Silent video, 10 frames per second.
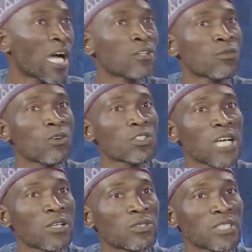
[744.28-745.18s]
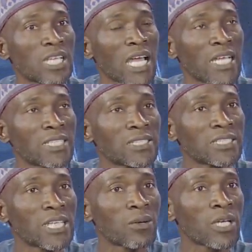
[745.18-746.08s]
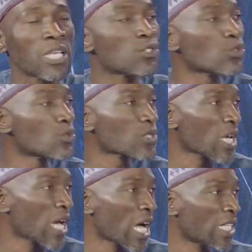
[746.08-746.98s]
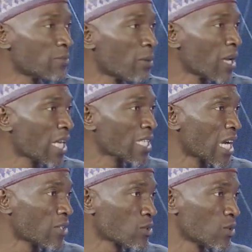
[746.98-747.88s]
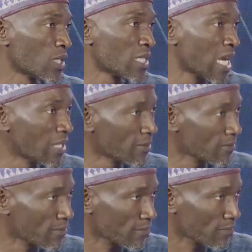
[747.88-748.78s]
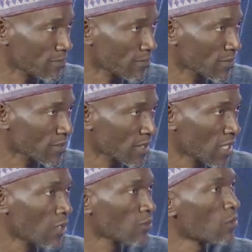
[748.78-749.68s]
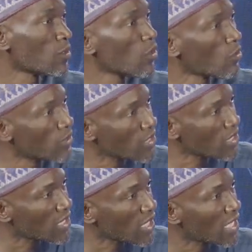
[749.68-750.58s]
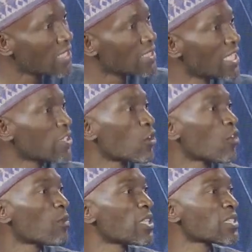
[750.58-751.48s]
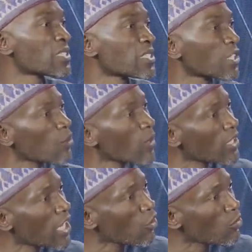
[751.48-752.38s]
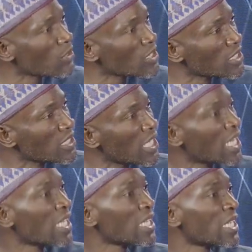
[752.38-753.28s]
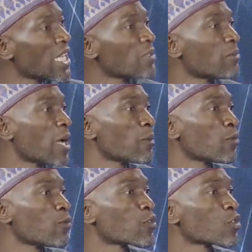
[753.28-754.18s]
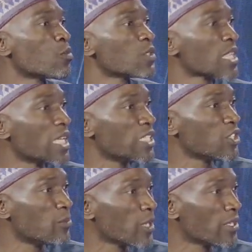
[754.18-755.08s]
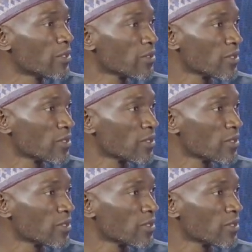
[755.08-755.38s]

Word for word: And of course, along the line, there were issues, and Babalakin had to resign from the committee. Then the government set up another committee led by Professor Musa Ali Jibril.